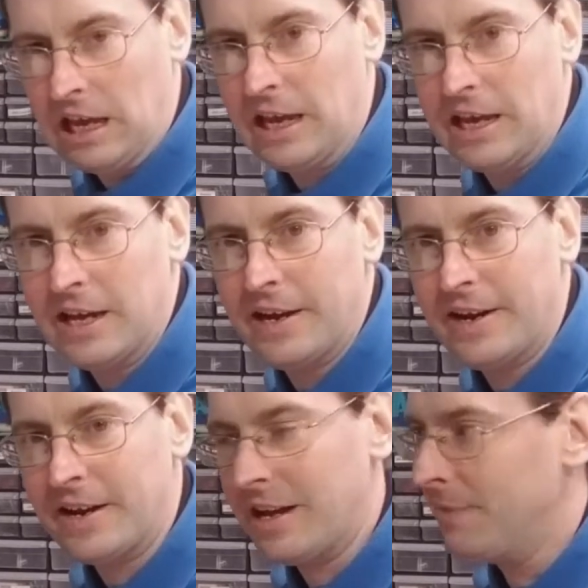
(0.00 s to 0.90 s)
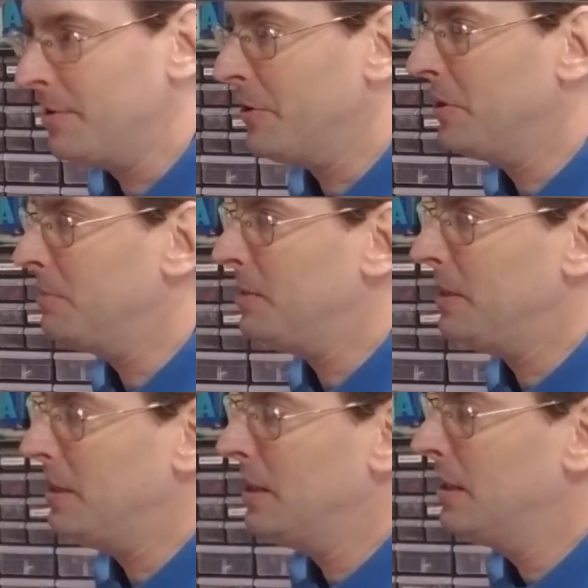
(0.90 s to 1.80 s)
and I'm going to
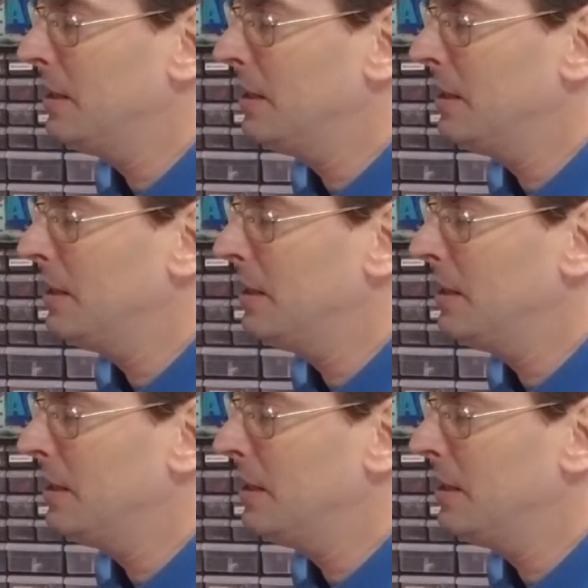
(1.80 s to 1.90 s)
be